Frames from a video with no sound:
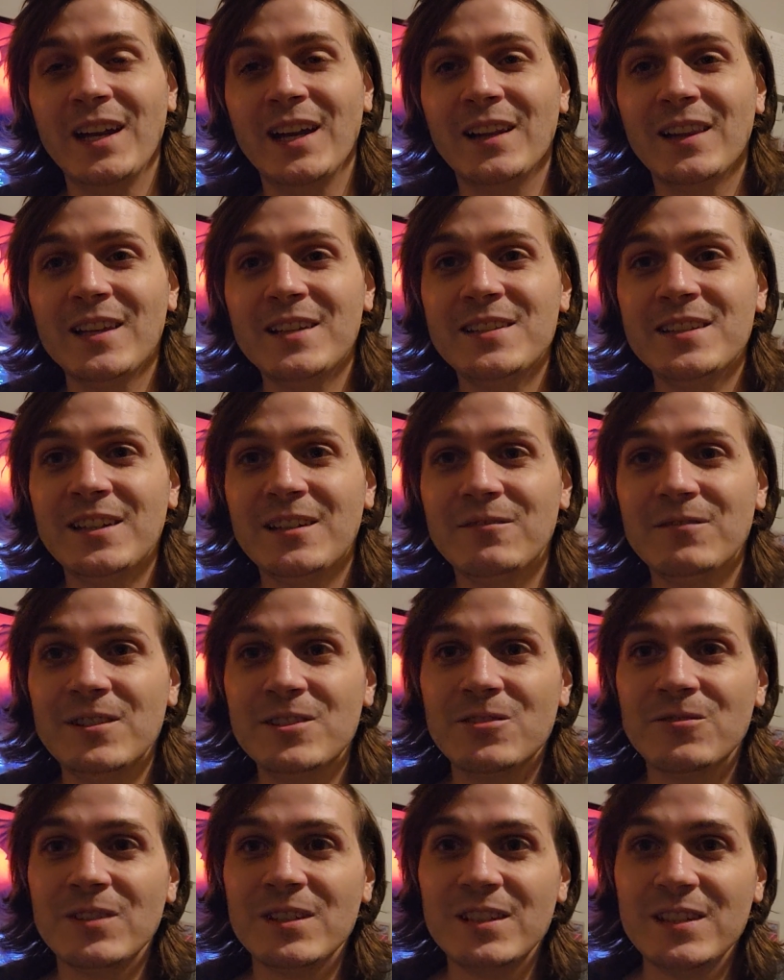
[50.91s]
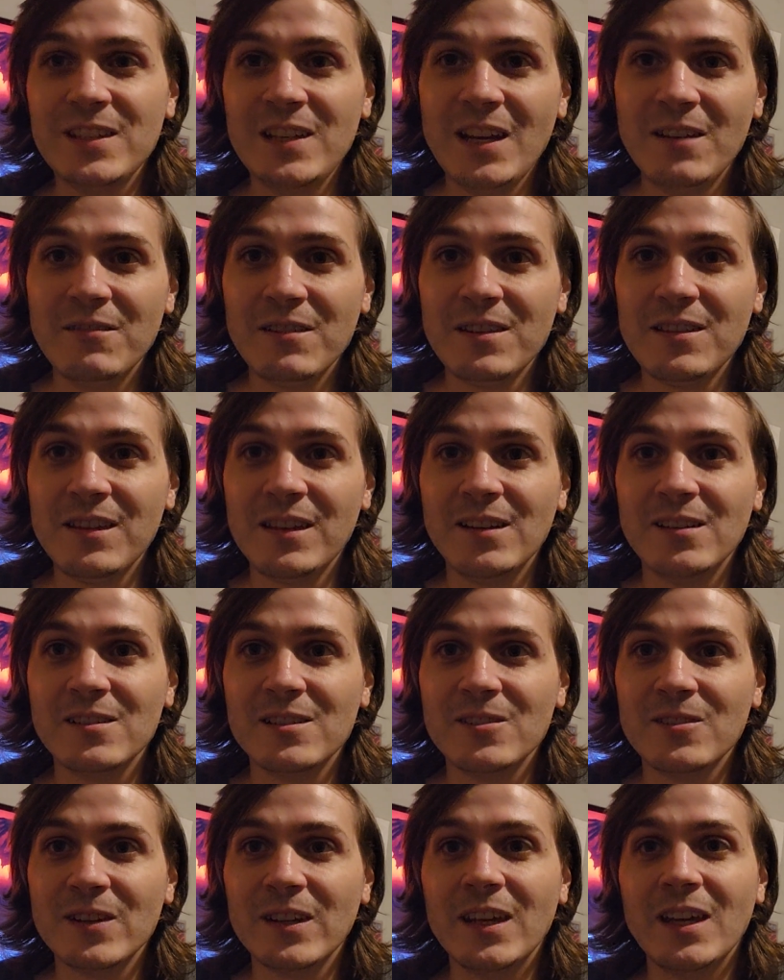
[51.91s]
And unless it can visually see everything
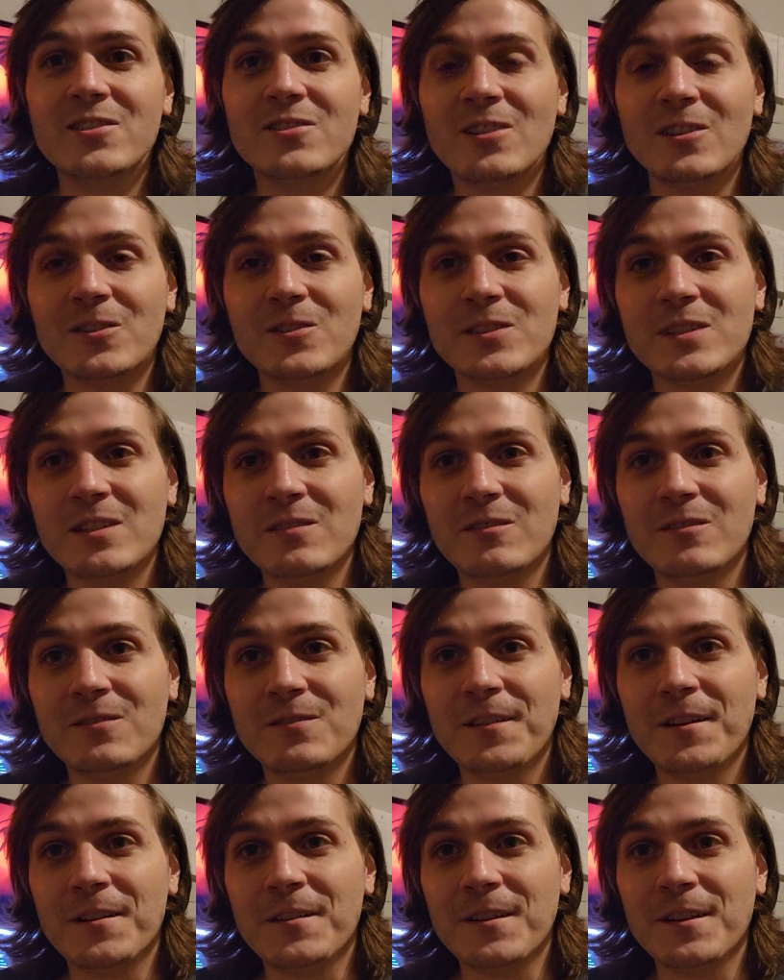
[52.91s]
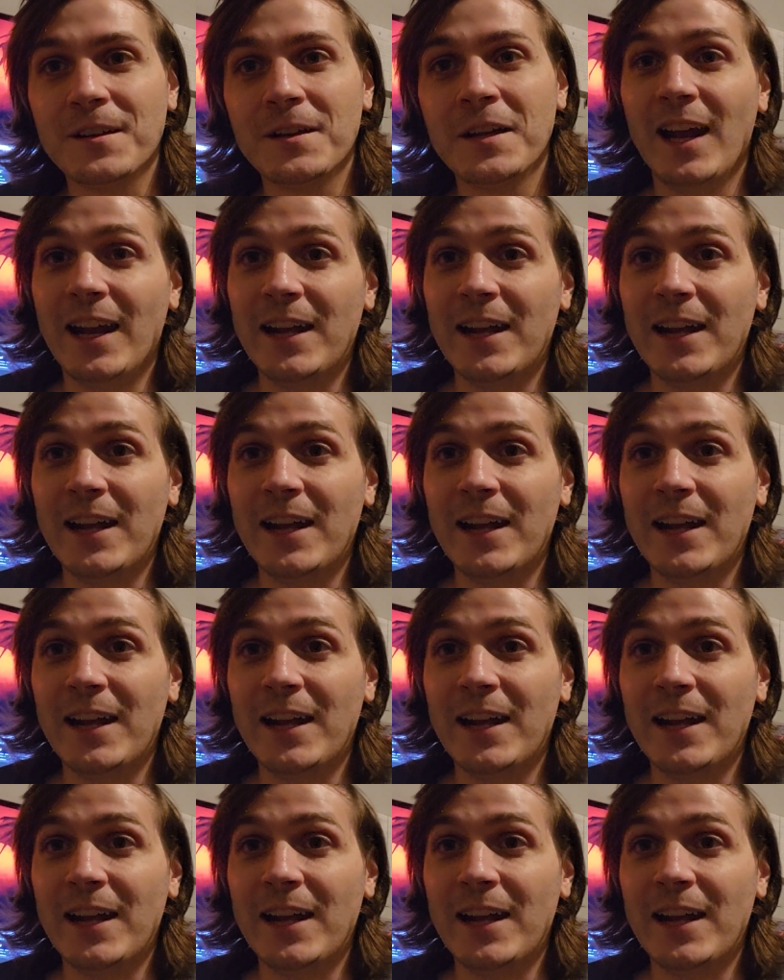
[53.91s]
you're doing, it struggles even further.